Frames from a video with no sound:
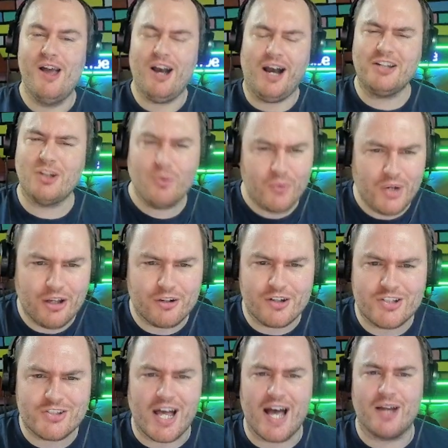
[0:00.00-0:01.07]
I don't really
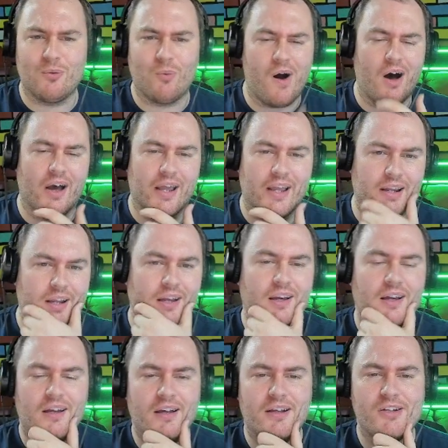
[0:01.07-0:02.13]
understand why
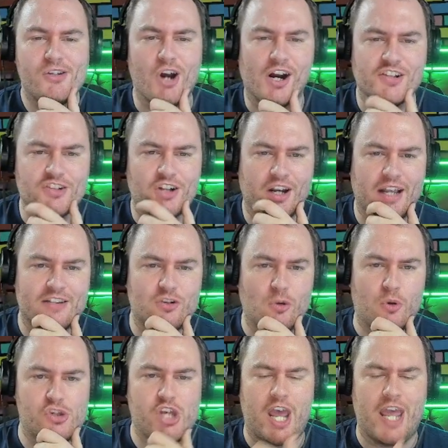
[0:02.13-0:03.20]
Charizard gets so
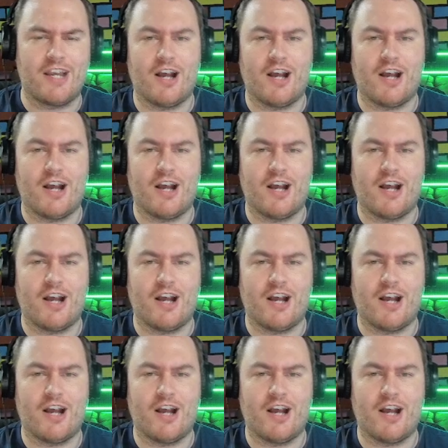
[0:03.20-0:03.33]
much hate.